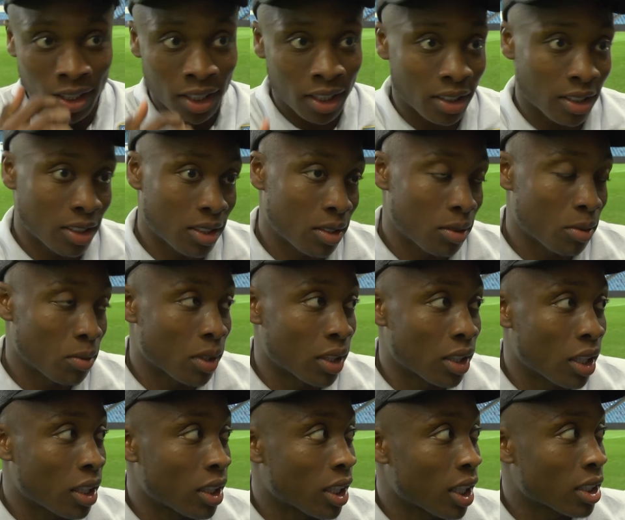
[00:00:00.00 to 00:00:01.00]
and we've
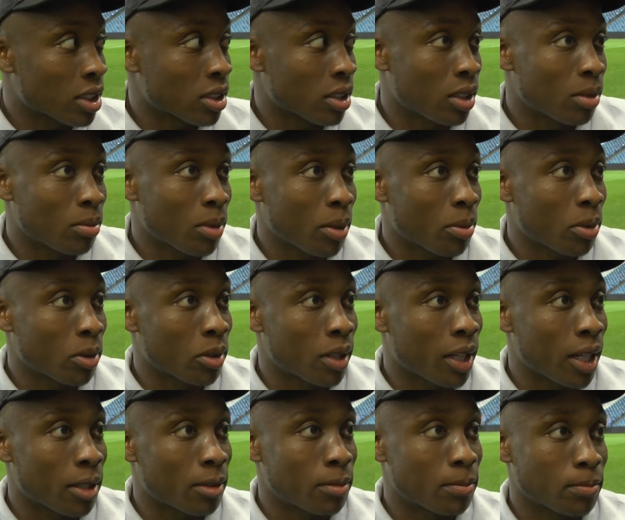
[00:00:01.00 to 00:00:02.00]
done that, so I'm happy with
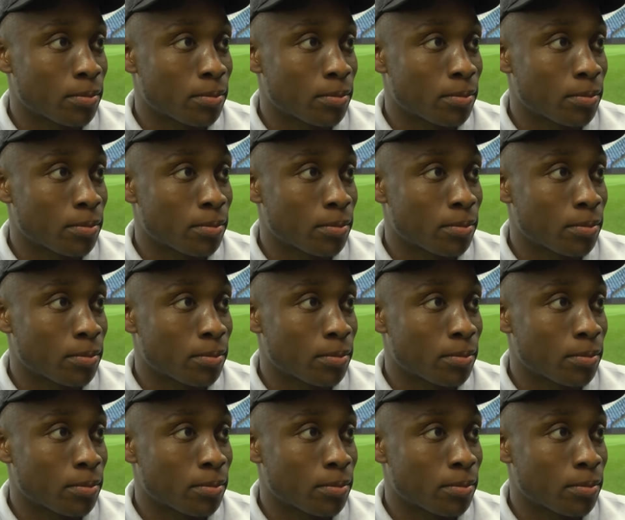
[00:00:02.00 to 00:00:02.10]
that.